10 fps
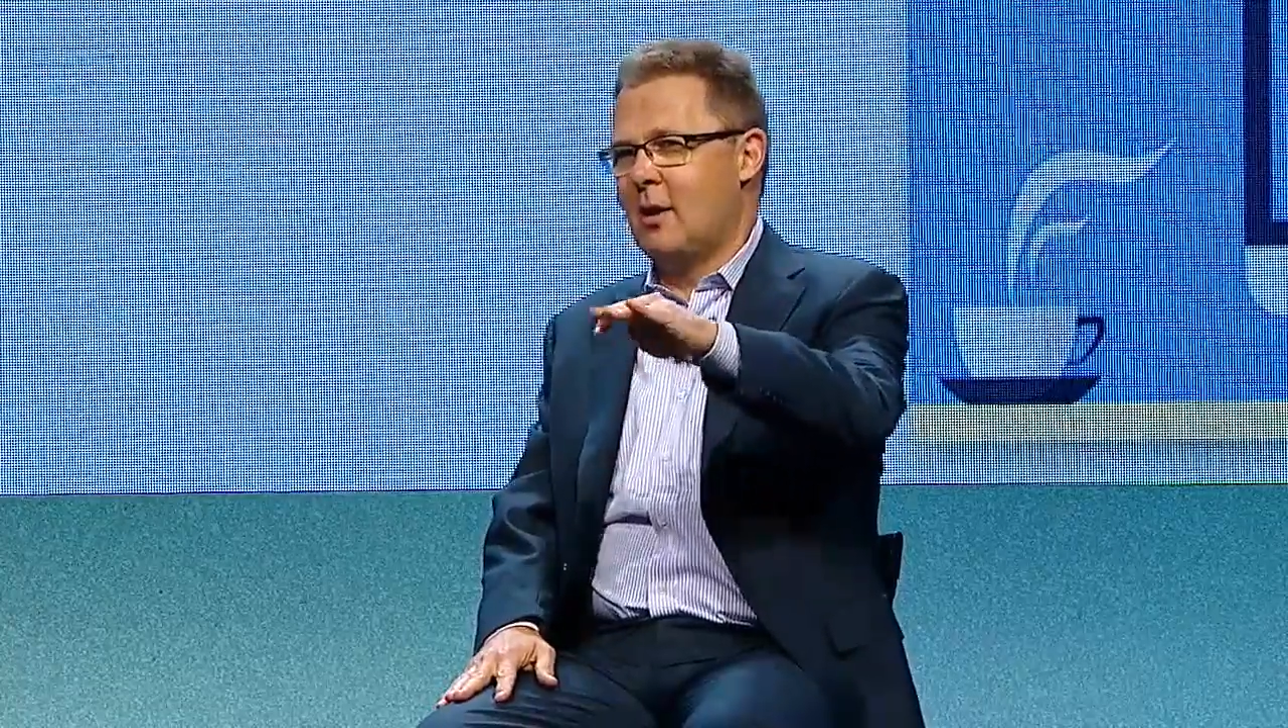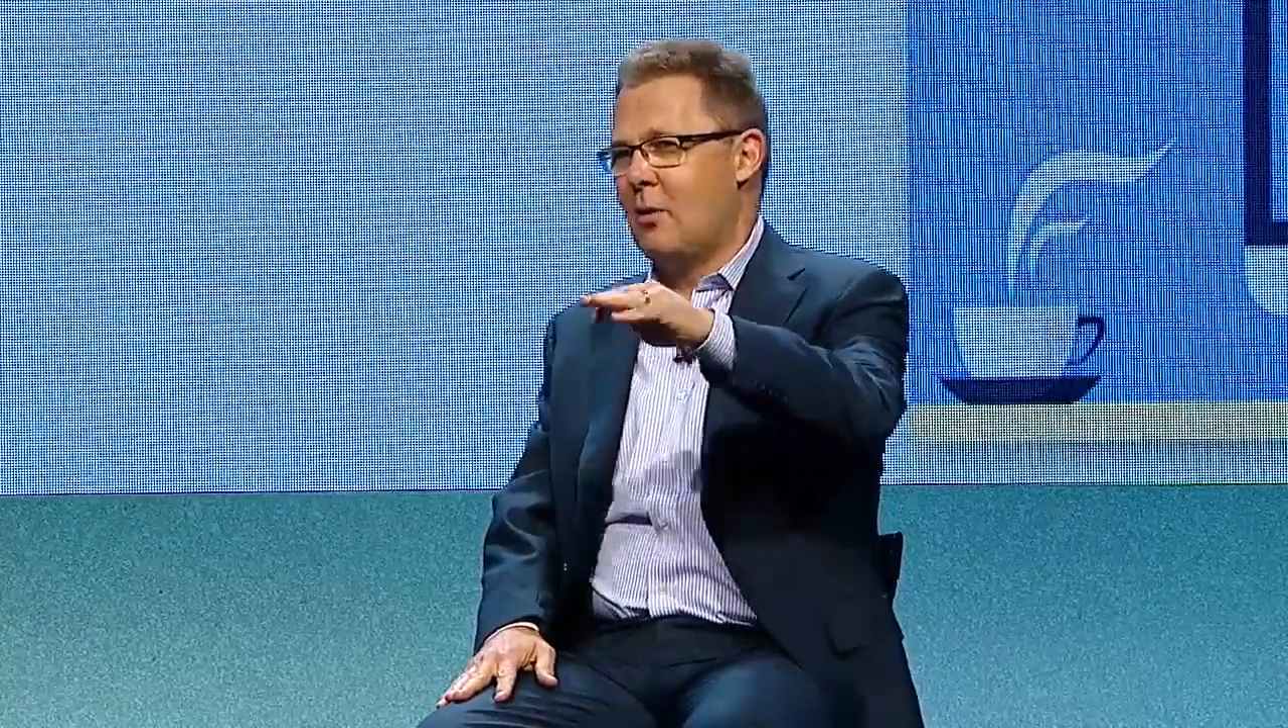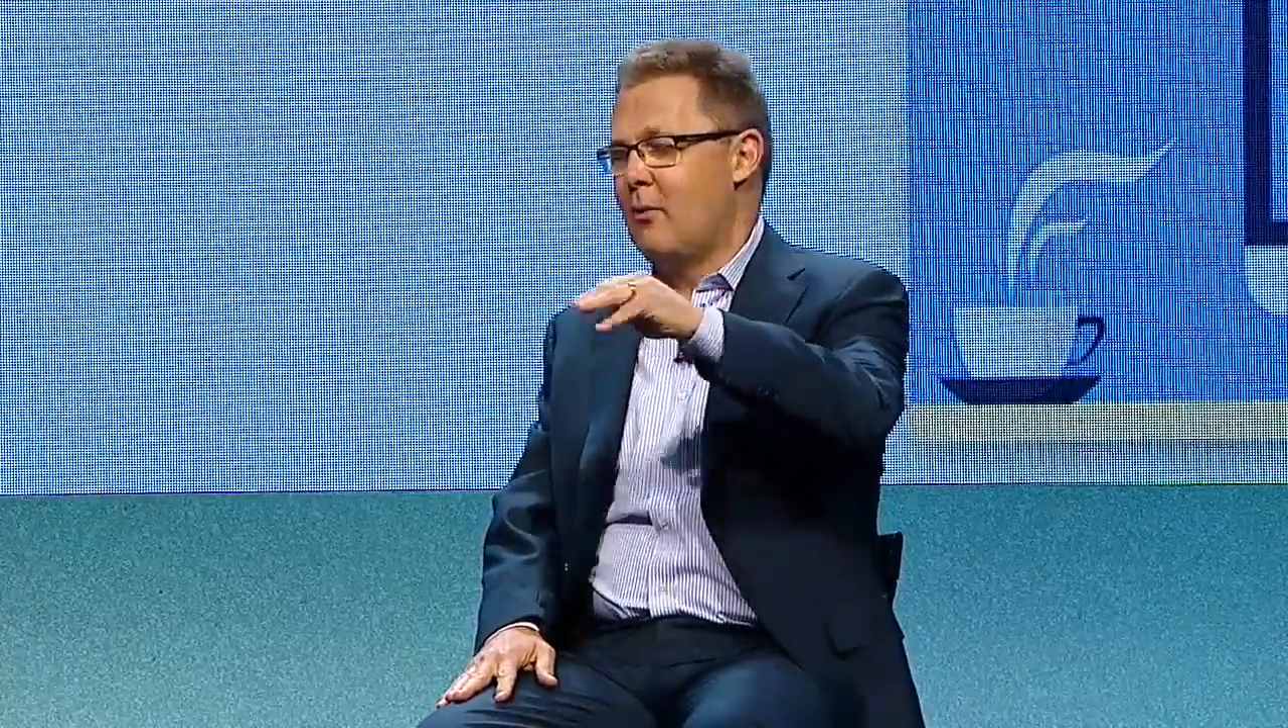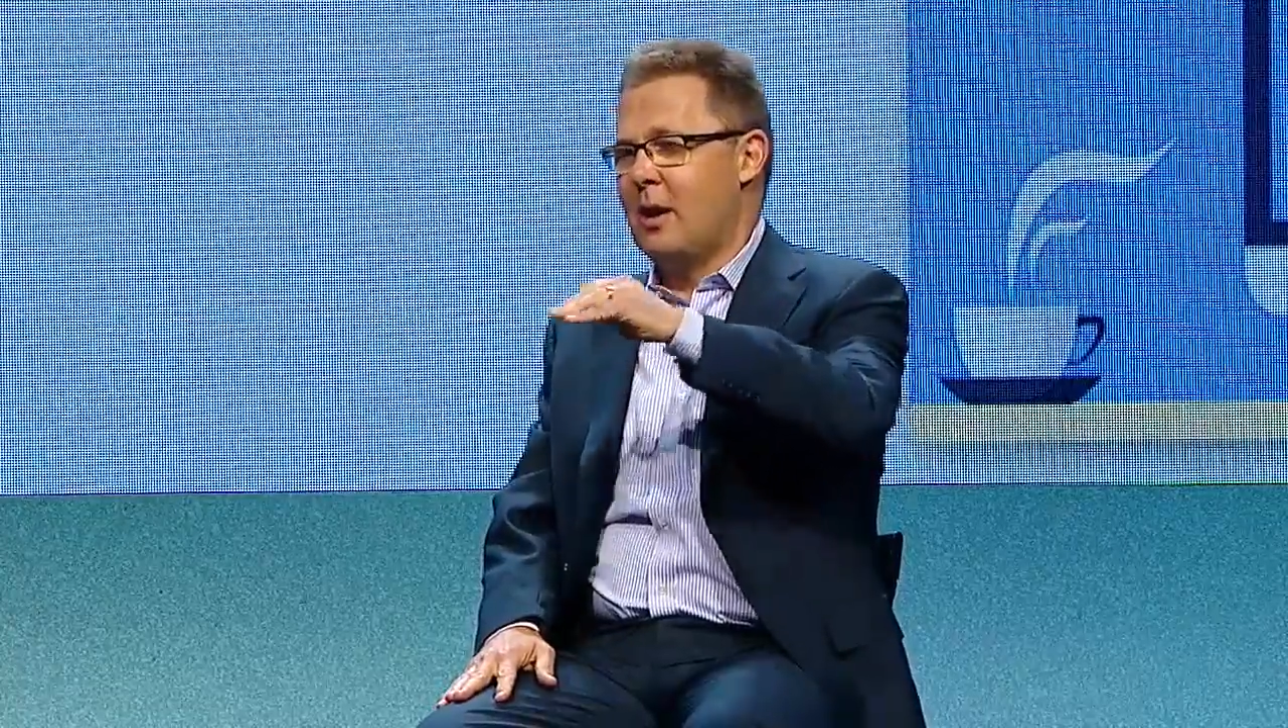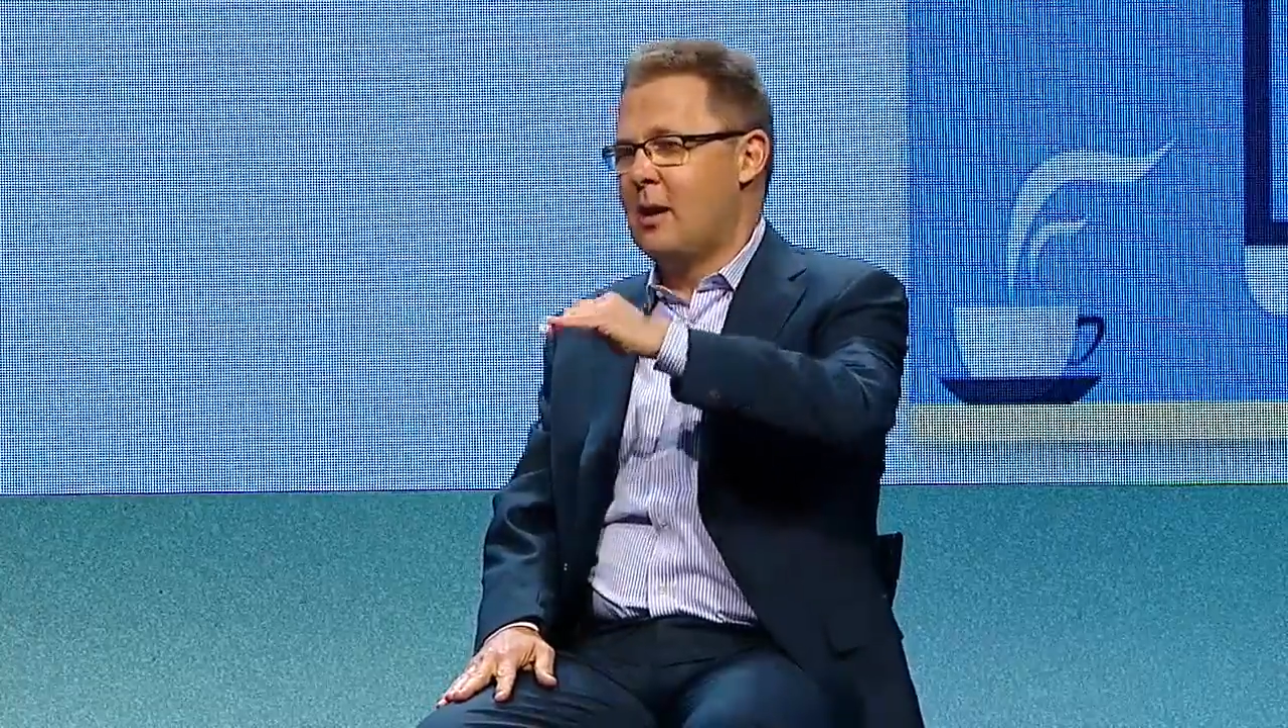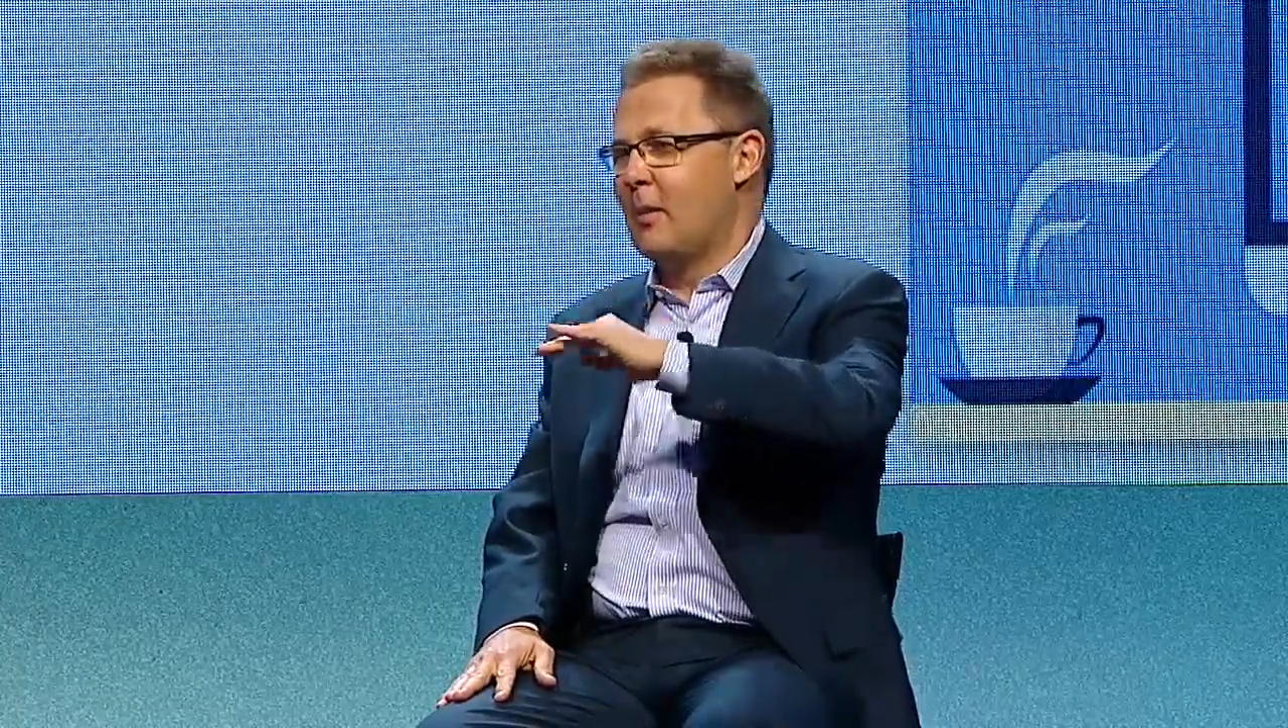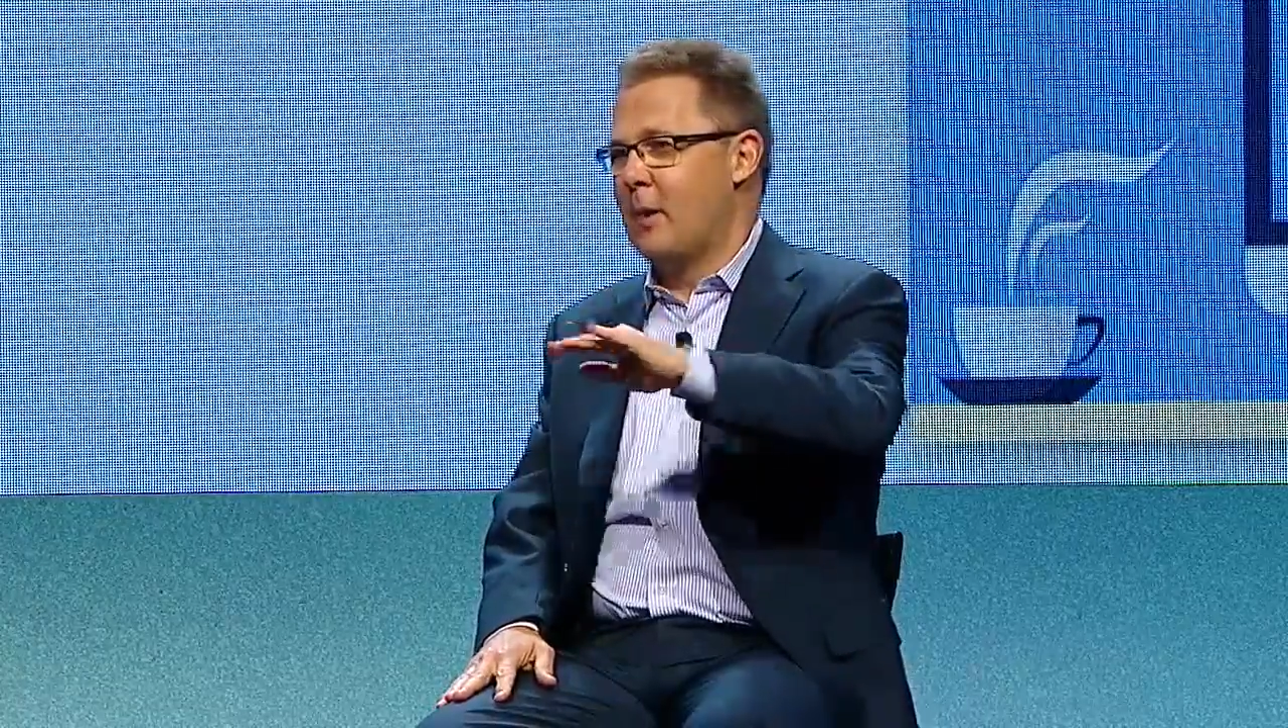we've been in a